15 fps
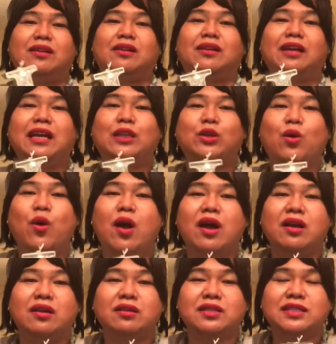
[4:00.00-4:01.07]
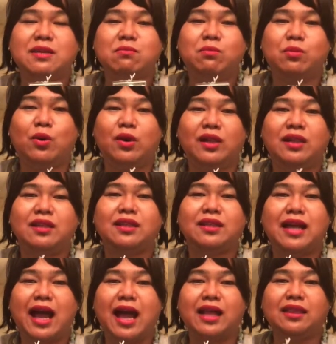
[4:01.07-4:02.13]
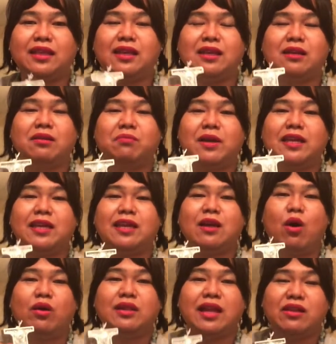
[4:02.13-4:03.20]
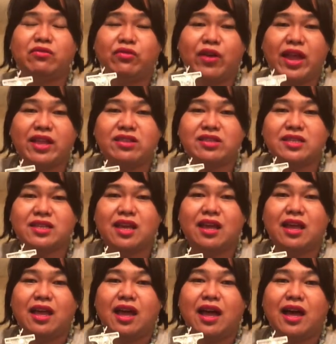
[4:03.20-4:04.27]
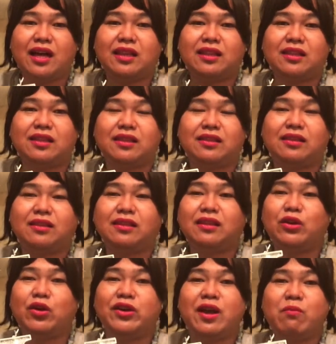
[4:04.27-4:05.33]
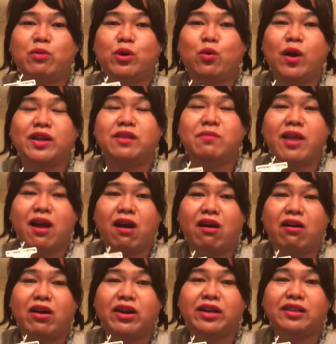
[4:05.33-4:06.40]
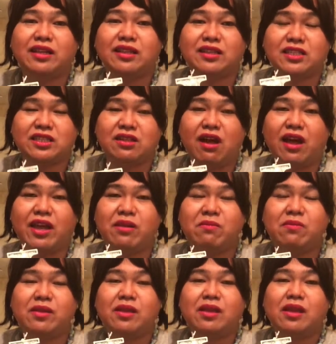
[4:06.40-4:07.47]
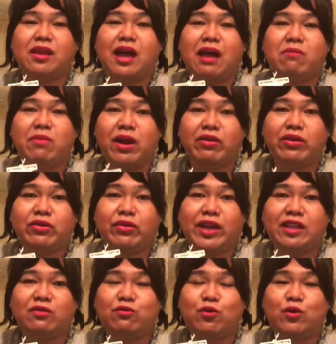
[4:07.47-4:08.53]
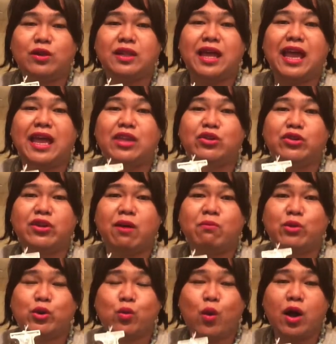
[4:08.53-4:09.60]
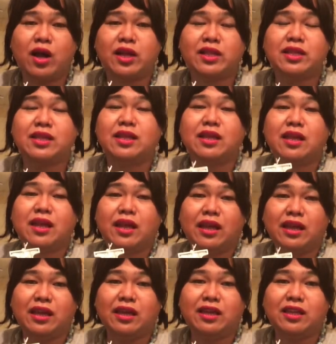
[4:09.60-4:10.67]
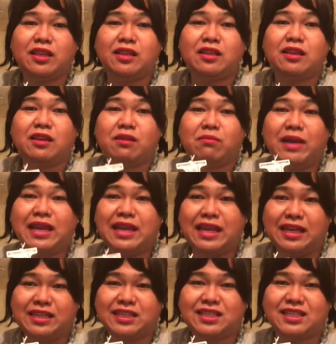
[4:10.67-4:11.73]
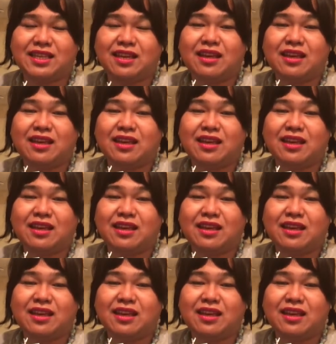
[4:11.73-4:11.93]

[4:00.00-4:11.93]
Ito ang symbol ng ating pagiging online friends at you're number one in my heart at this time. I'm very grateful and you're number one in my list.